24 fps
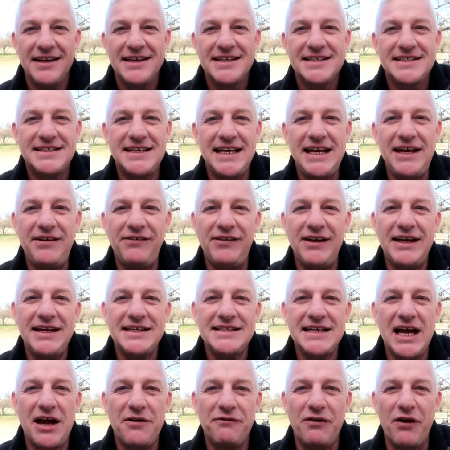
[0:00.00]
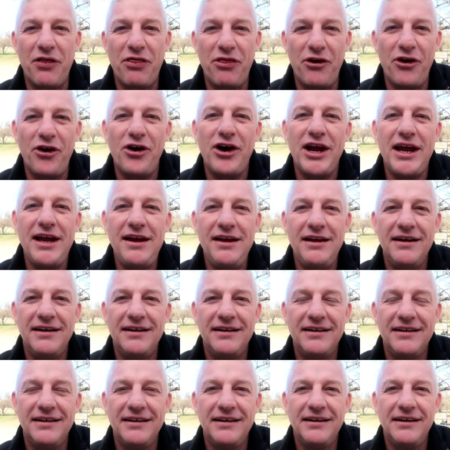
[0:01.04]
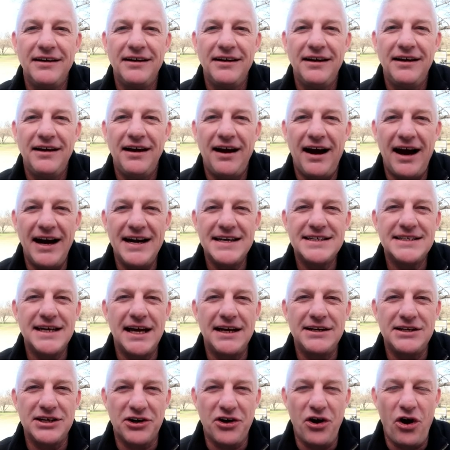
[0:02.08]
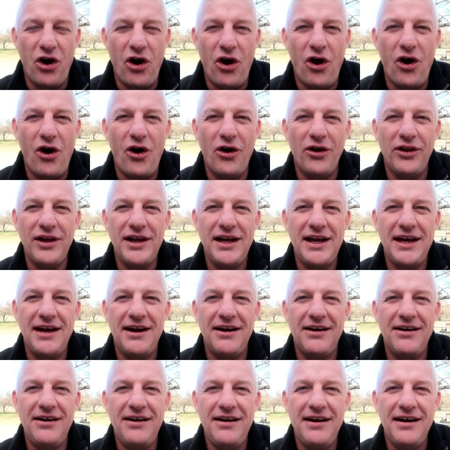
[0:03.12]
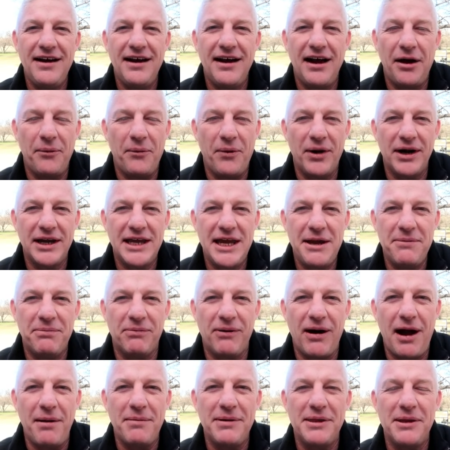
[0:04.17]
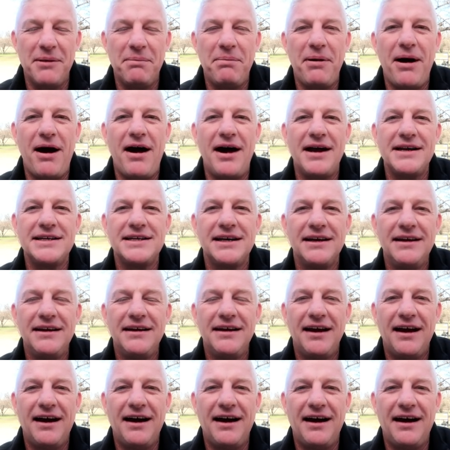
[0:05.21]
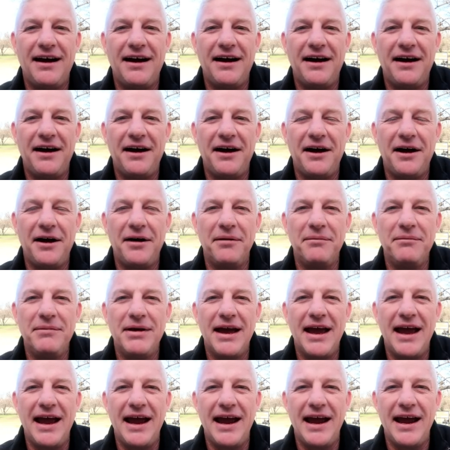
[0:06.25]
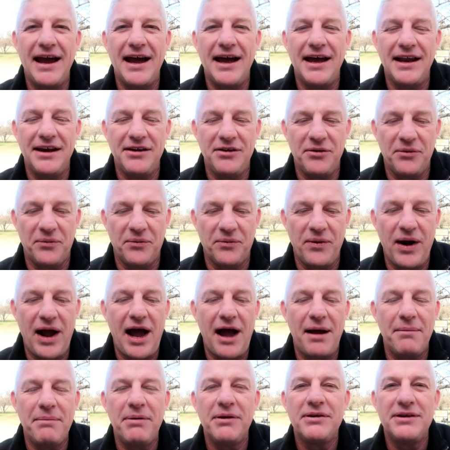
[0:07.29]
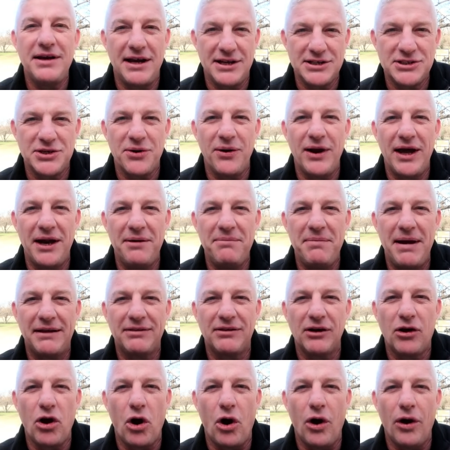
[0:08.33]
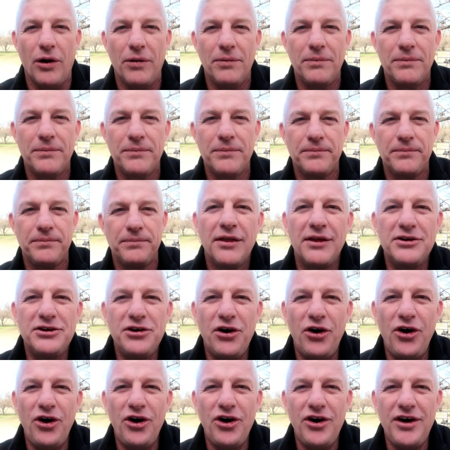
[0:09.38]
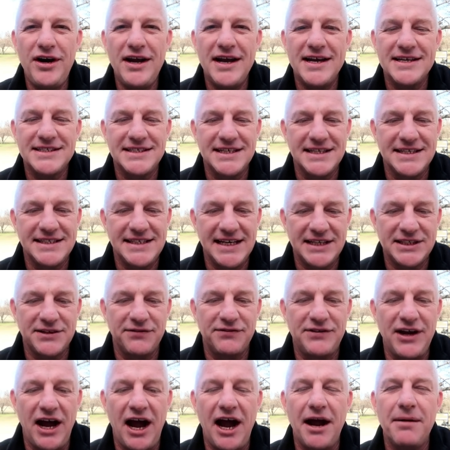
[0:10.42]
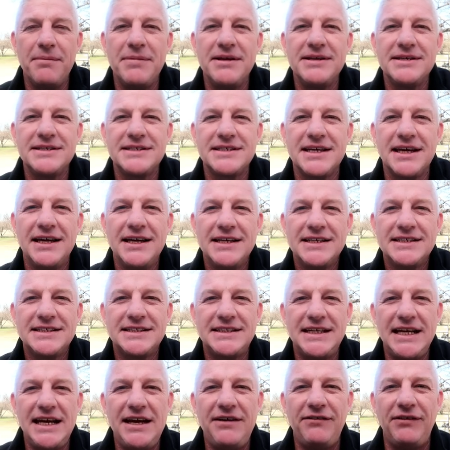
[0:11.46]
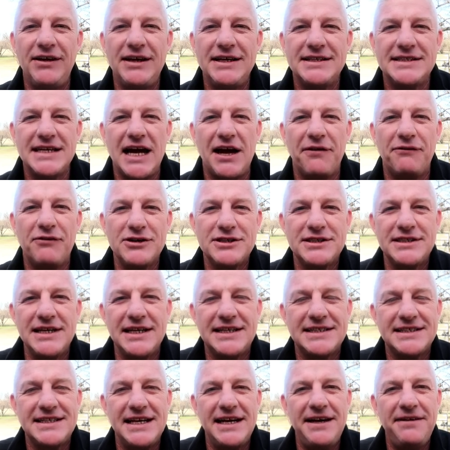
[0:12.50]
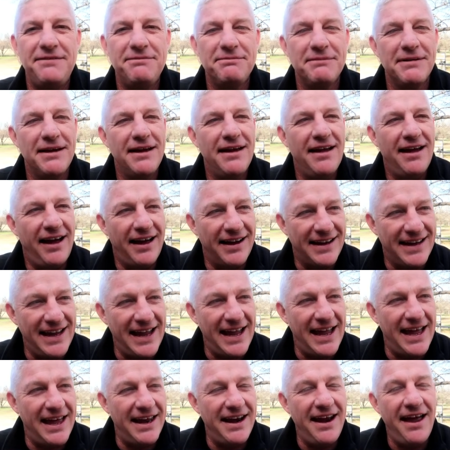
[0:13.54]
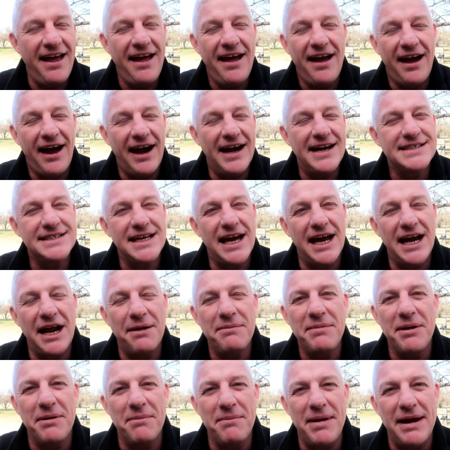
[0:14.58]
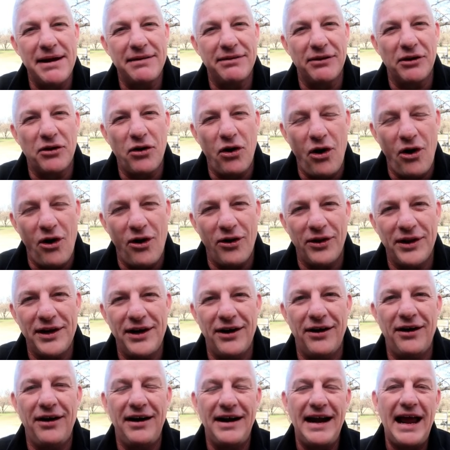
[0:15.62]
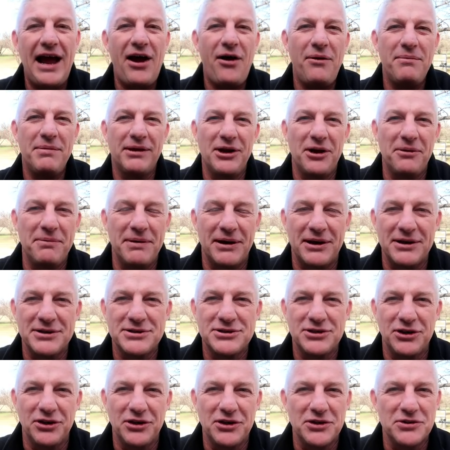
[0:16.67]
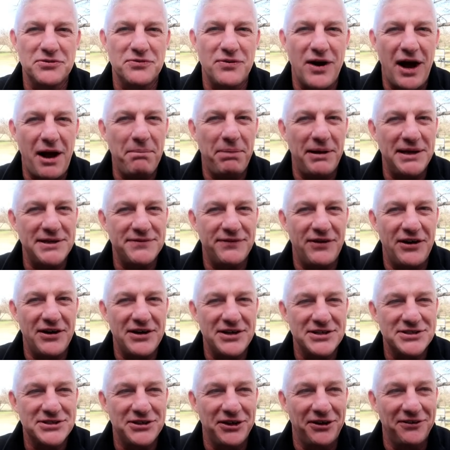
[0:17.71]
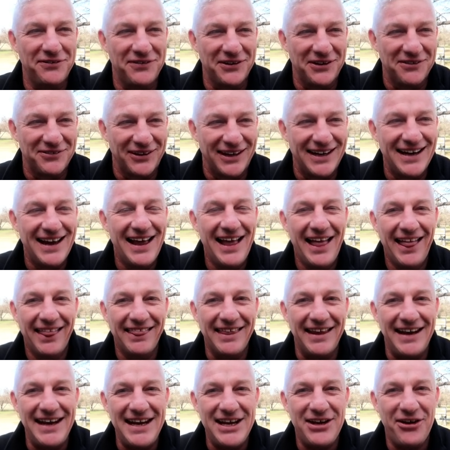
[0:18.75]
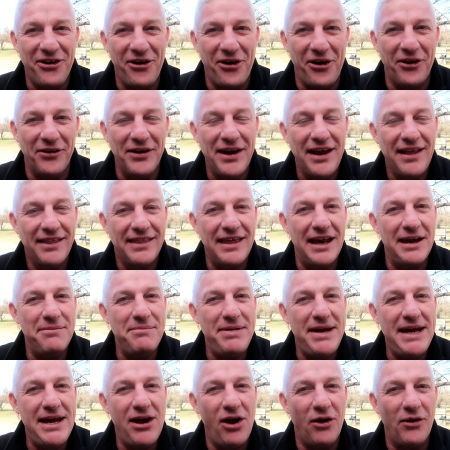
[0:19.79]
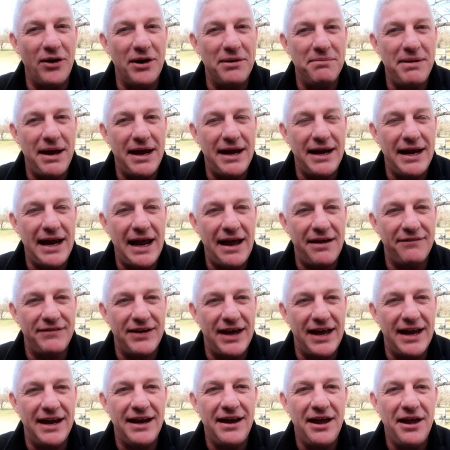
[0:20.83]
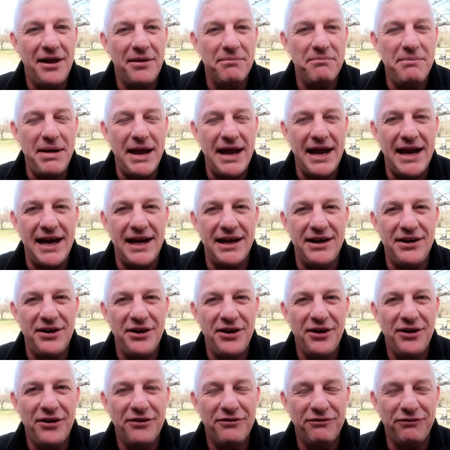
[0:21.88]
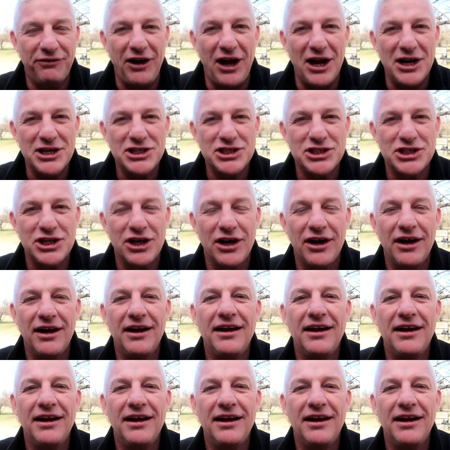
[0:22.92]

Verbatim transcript: Steve leads out for thirty. I decide to call here. I want to keep Rob in the pot. Um, and Rob does go ahead and make the call. The turn is the six of diamonds. Steve leads out for sixty. Again, I decide I'm going to make the call here. Now I'm a little bit concerned because Rob plays very conservatively, that he called, that he already may have a made flush.